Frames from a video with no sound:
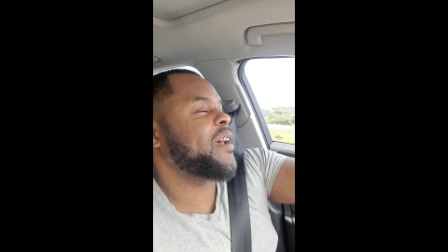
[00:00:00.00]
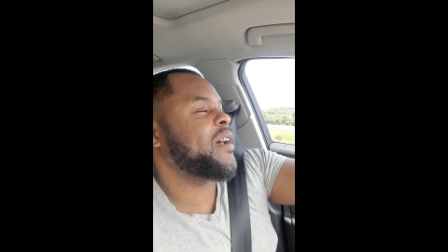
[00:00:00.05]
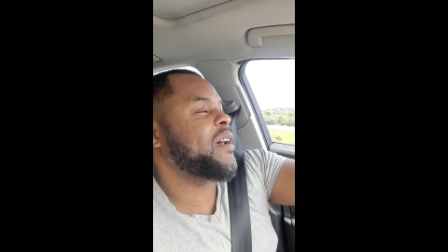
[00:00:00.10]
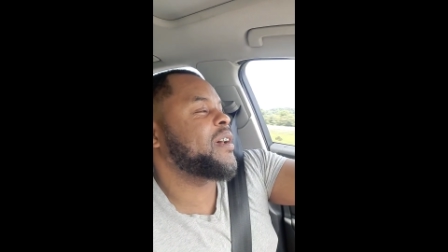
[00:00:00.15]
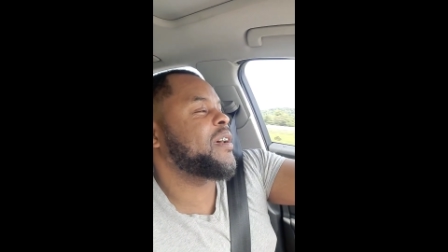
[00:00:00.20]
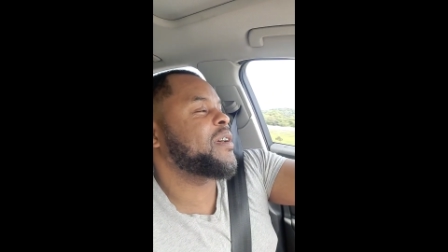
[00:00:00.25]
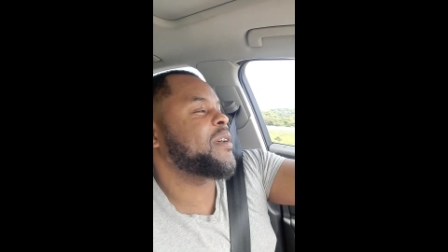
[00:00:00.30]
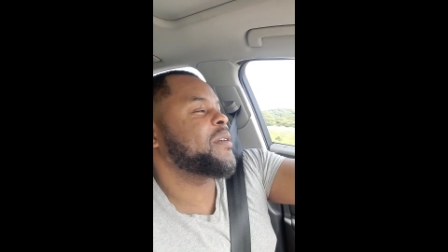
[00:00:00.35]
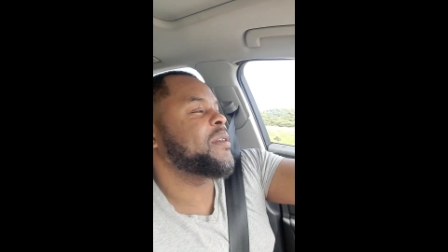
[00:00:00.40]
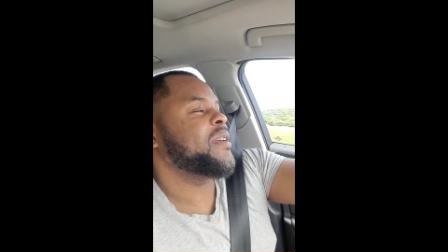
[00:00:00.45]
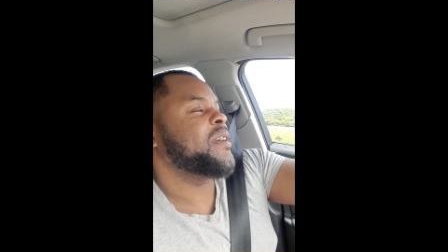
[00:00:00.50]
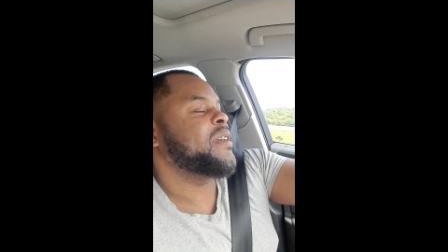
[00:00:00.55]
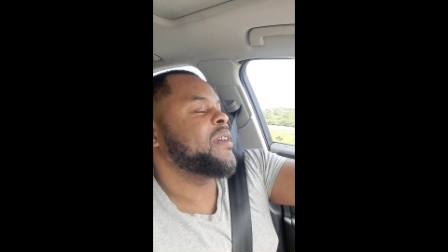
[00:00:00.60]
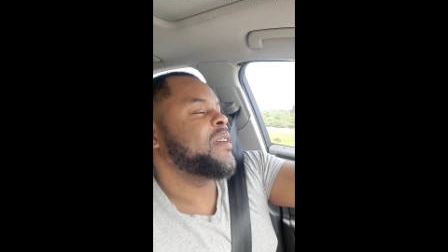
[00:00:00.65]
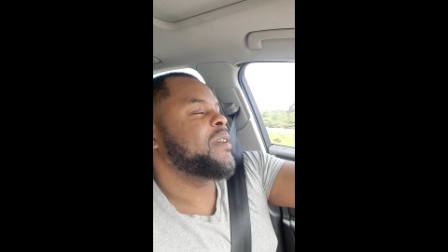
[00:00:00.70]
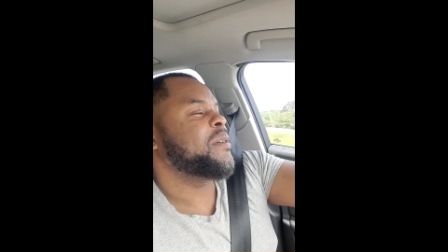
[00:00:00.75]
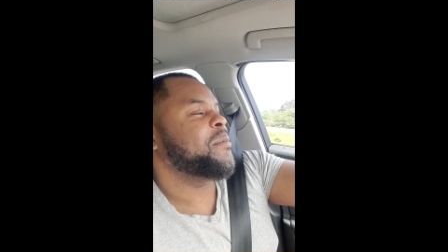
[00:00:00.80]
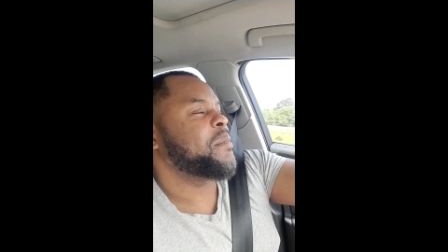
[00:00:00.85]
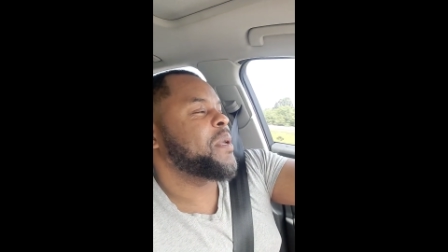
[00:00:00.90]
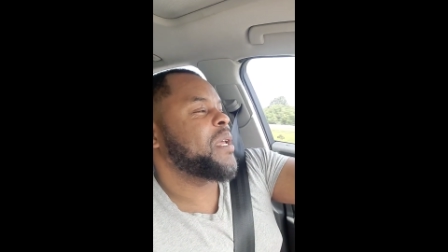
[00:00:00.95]
Uh,
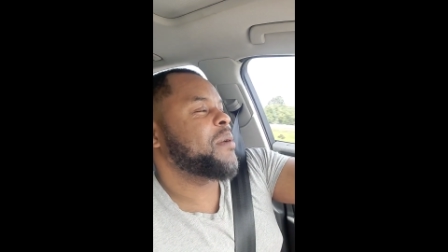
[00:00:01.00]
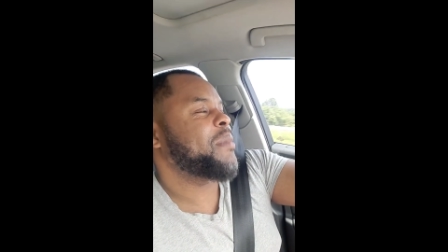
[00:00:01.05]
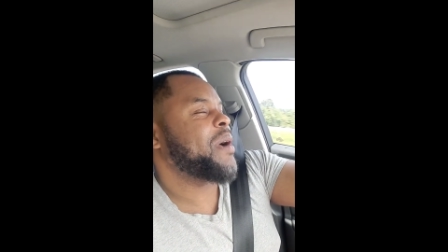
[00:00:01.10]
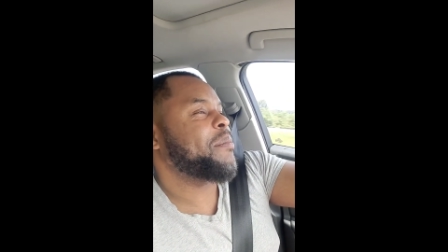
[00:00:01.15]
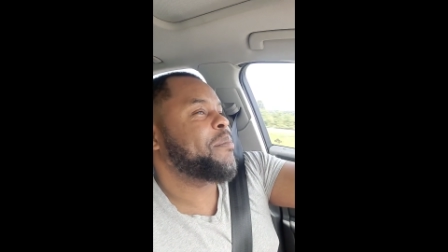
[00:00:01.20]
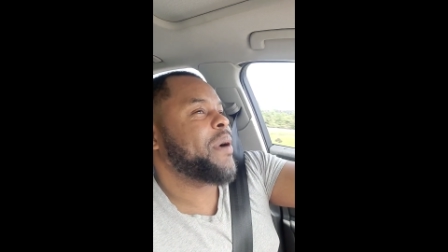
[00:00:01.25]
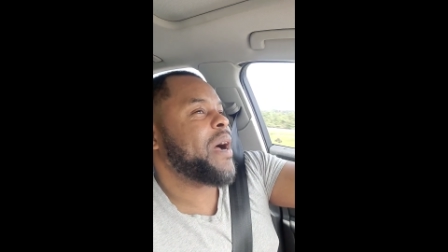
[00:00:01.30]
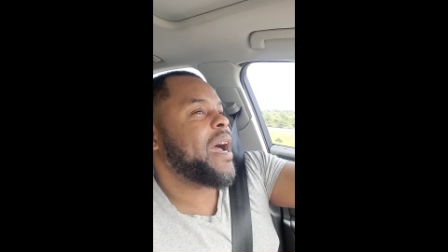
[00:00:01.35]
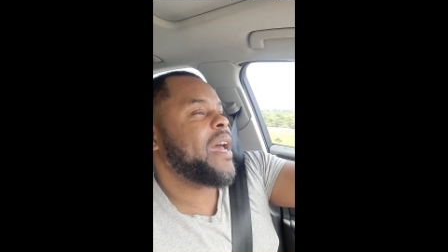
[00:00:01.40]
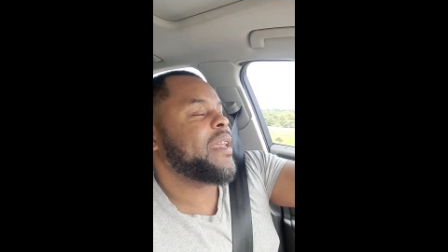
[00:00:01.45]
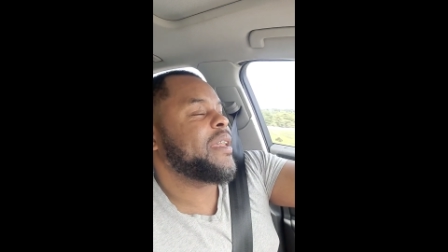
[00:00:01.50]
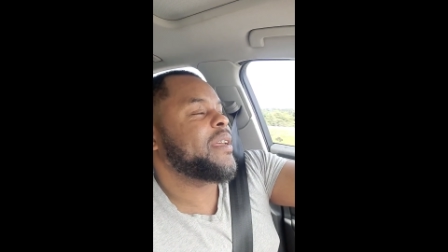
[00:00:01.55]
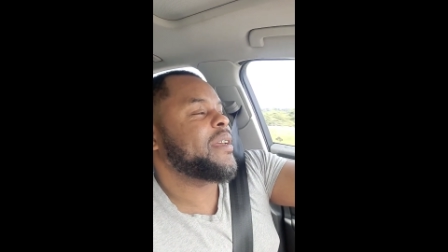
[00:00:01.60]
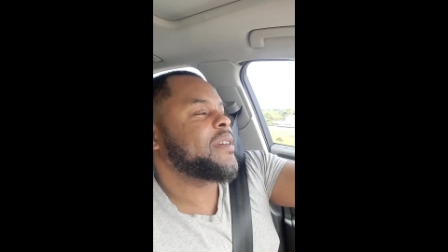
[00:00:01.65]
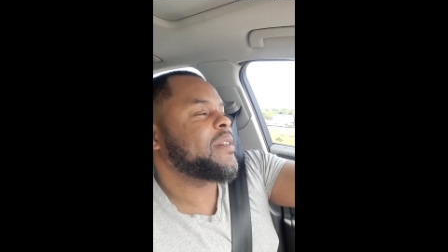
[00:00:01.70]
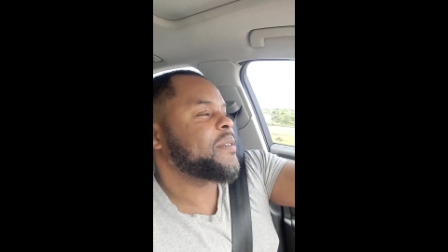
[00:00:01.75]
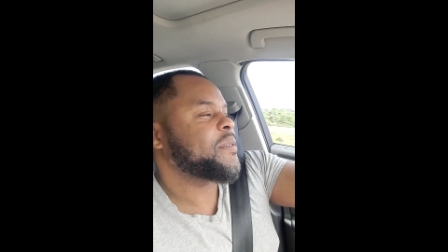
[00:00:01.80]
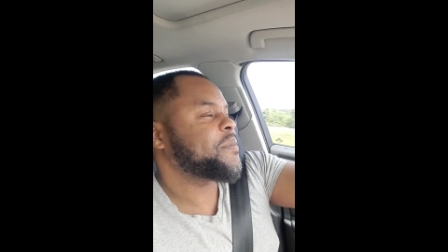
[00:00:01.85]
me and my partner.